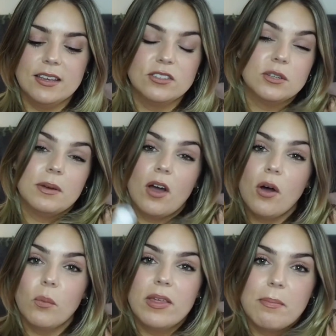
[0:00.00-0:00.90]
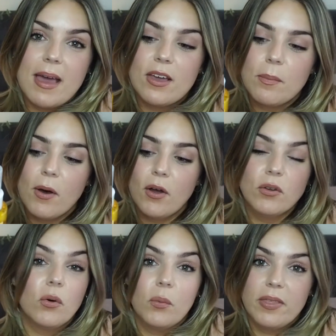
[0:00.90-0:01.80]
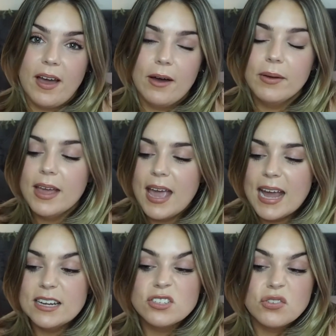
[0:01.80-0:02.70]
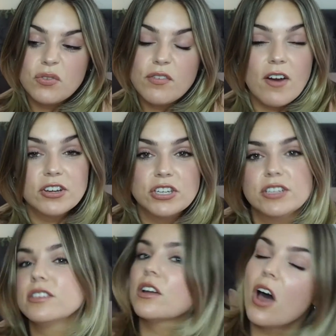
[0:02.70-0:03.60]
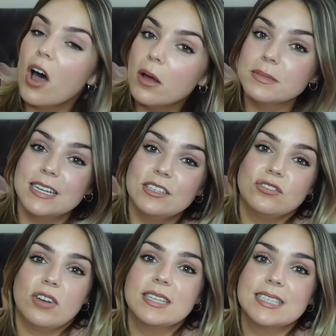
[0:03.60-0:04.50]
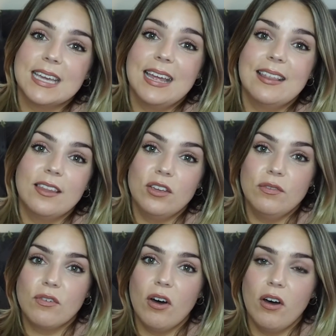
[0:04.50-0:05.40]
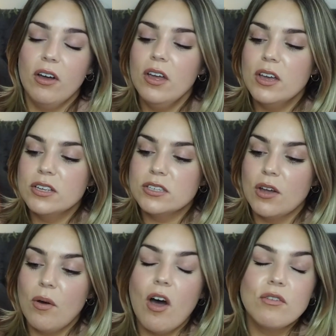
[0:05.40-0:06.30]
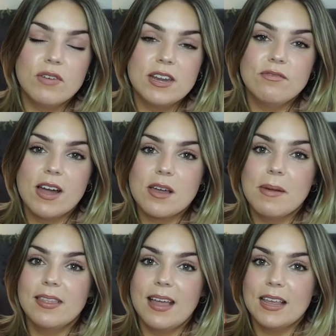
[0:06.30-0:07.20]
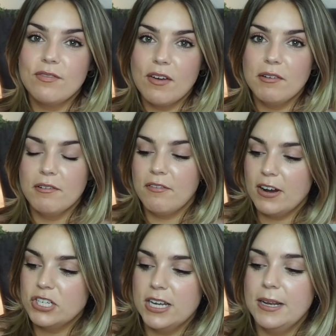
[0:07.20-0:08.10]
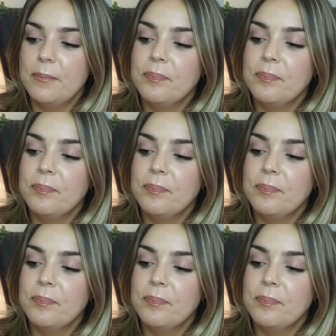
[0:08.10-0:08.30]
You can do it with makeup on or without, and it just refreshes and calms any stressed skin that you've got. So I really recommend that. It's very refreshing.